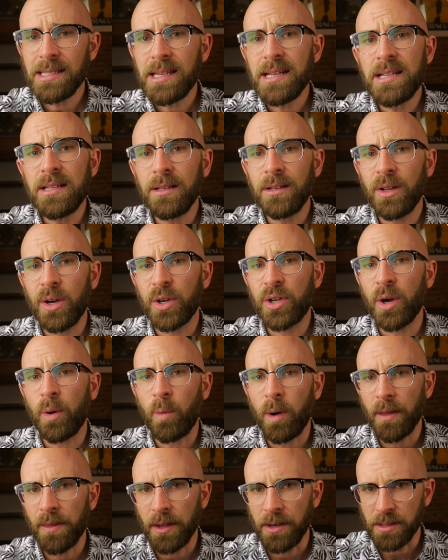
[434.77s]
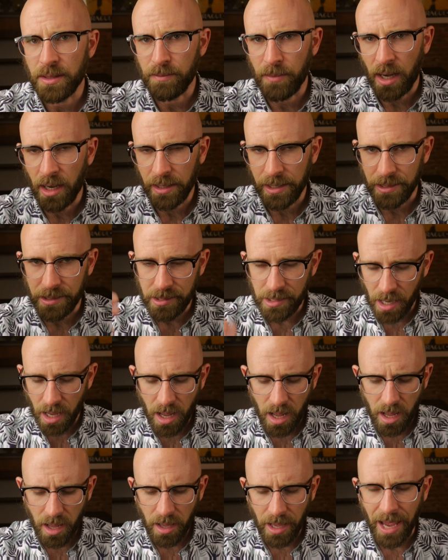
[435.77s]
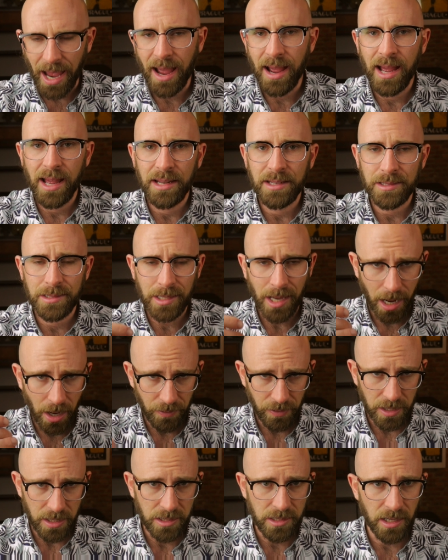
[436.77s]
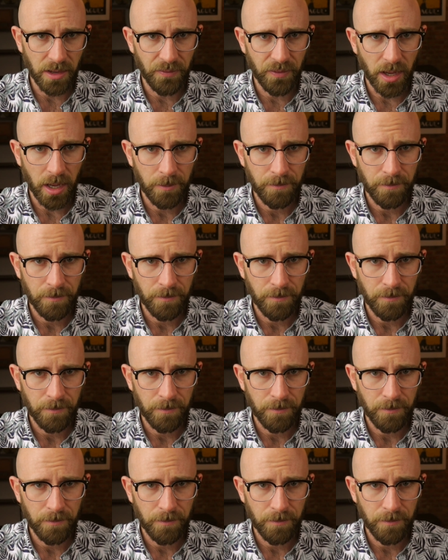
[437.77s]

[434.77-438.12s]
take a look at what those markets are and how they differ.